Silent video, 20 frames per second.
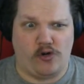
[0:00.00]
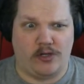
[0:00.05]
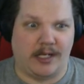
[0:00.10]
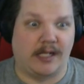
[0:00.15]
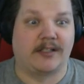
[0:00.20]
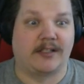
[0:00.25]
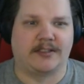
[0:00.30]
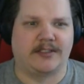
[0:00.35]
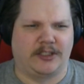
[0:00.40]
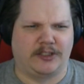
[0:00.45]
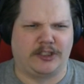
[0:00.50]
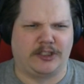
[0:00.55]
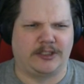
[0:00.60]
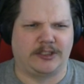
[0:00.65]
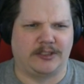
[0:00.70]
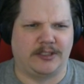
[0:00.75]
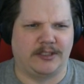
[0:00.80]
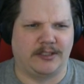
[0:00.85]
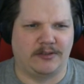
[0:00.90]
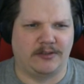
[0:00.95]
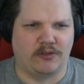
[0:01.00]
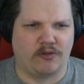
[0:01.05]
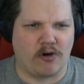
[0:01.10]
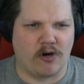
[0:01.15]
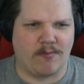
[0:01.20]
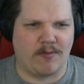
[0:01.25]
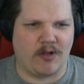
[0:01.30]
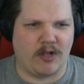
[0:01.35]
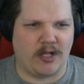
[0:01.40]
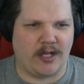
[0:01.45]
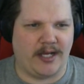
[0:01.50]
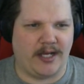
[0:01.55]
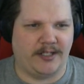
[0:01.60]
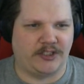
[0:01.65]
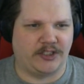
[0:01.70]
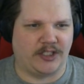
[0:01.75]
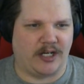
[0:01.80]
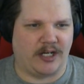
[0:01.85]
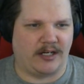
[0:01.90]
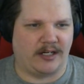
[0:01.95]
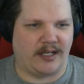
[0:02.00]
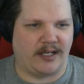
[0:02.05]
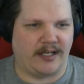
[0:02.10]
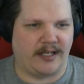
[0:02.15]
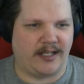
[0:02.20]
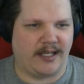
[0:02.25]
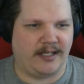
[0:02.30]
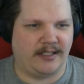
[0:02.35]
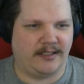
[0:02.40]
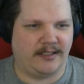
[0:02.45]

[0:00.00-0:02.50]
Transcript: I'll just just a normal hedgehog like that.